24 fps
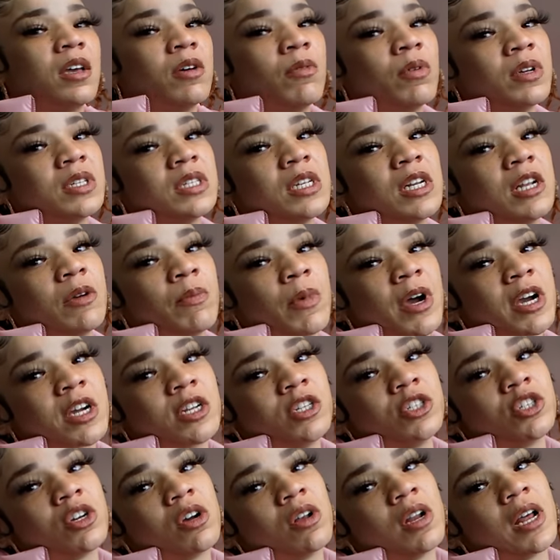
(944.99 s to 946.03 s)
It wasn't in my
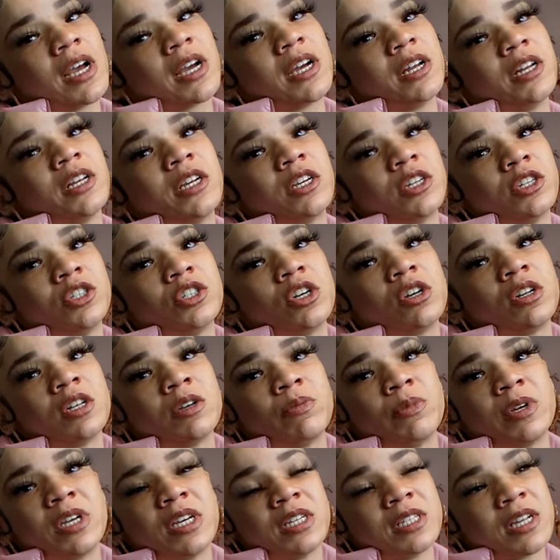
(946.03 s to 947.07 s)
control. I couldn't control
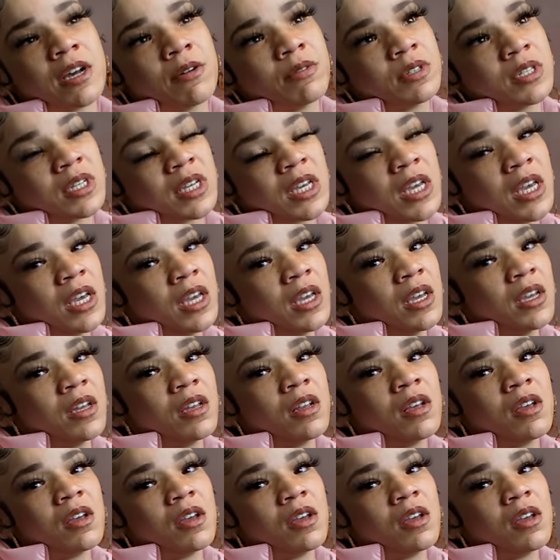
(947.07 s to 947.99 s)
it because I was a kid.